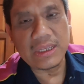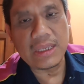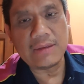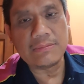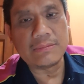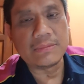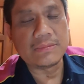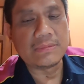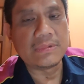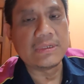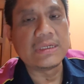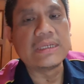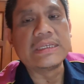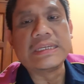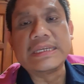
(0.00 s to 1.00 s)
M
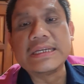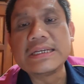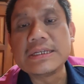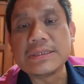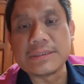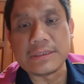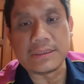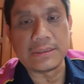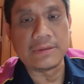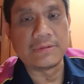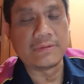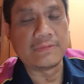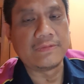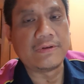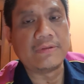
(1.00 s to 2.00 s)
years
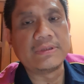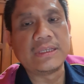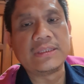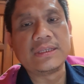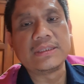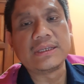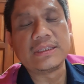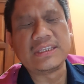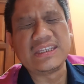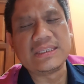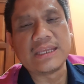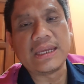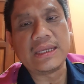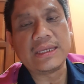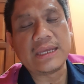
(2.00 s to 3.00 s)
from
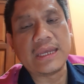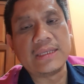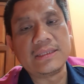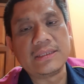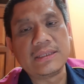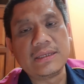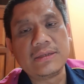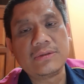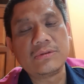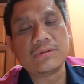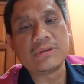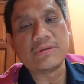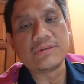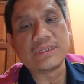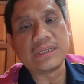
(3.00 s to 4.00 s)
1999 until
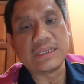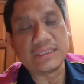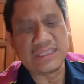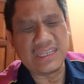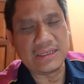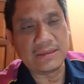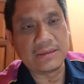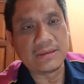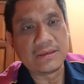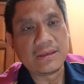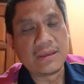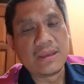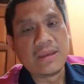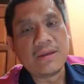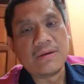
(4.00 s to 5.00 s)
2018.
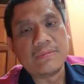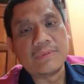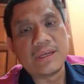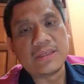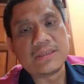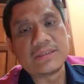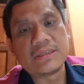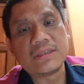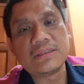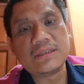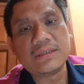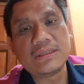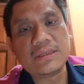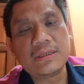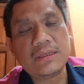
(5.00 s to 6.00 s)
But
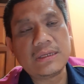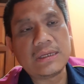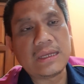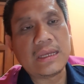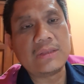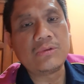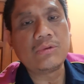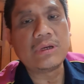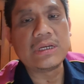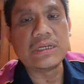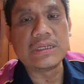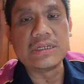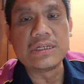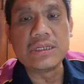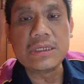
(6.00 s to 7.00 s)
suddenly Anwar
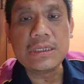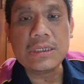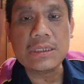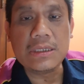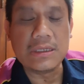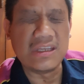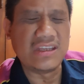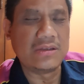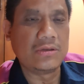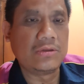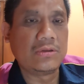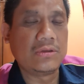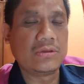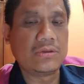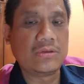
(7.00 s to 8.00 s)
agreed
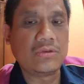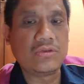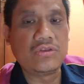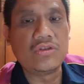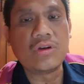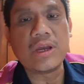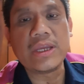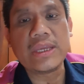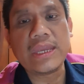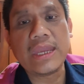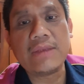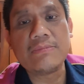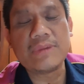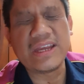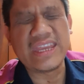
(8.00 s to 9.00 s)
to join
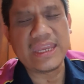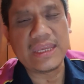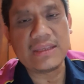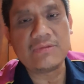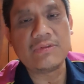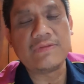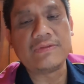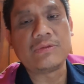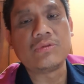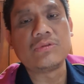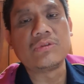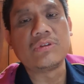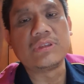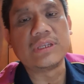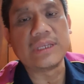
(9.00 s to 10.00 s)
hand by hand with Tun
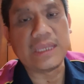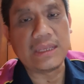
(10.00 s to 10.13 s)
Dr.